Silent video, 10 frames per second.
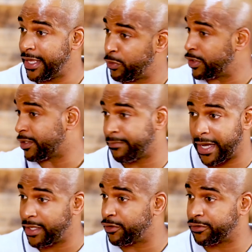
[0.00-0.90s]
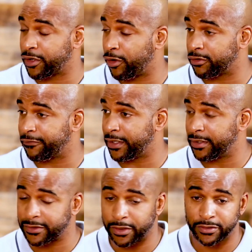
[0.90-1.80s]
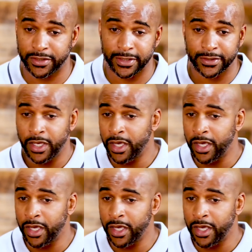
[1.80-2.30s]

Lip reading: With somebody who's cultivating the skill sets.